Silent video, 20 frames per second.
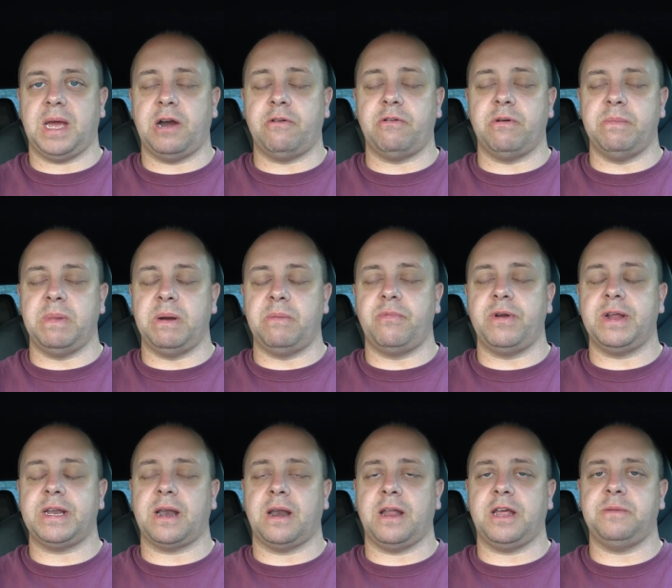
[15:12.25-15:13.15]
I remember
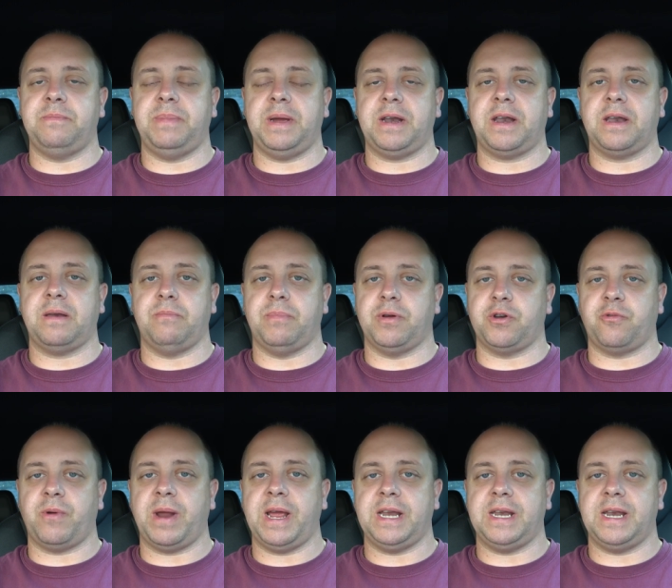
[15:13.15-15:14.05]
it a lot better,
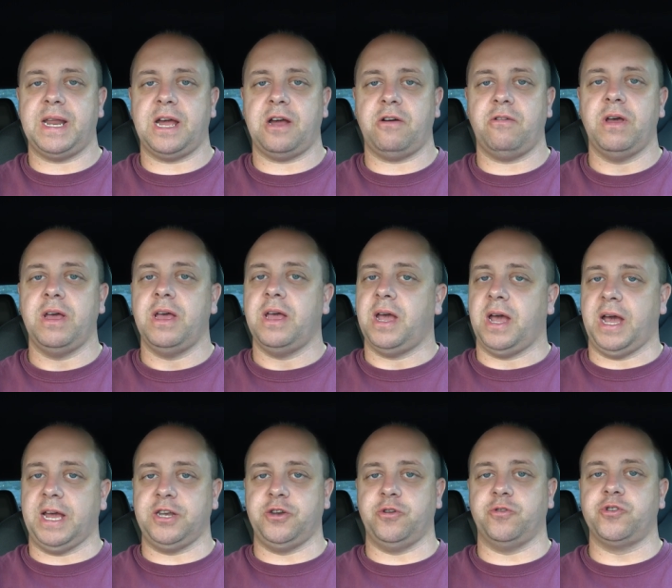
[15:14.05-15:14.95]
but right now
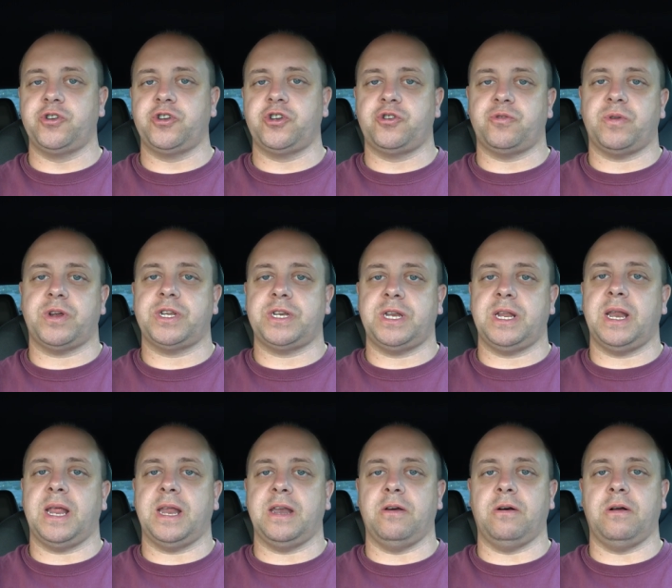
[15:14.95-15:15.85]
I don't trust
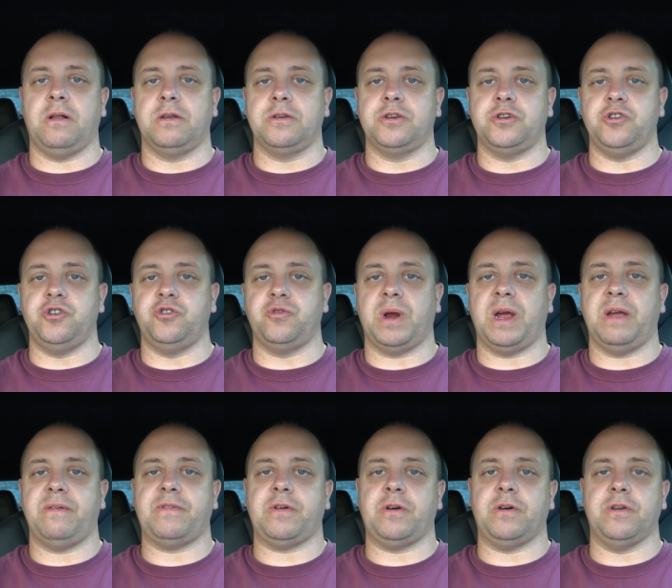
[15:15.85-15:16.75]
it at all to
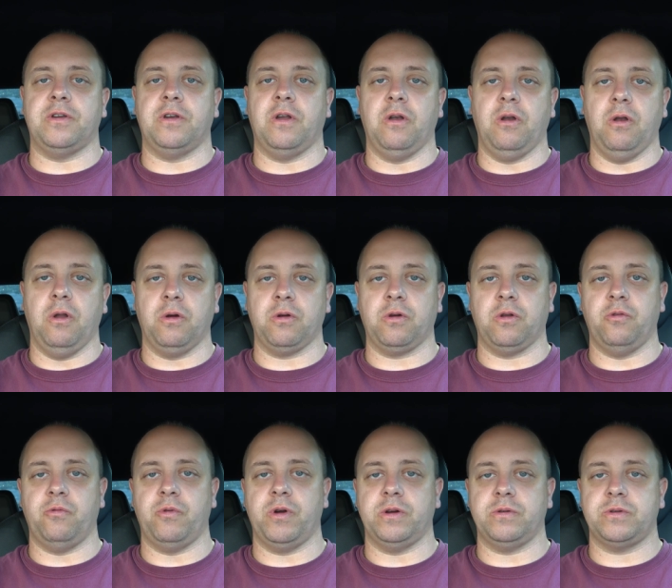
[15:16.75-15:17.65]
drive on
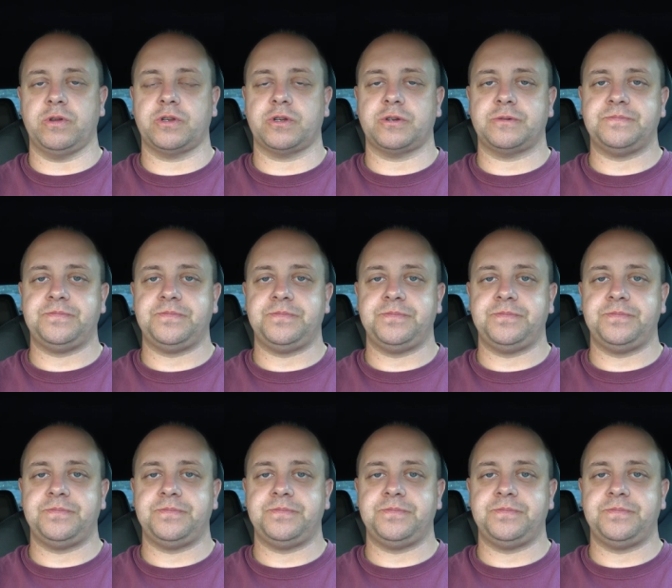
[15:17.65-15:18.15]
local roads.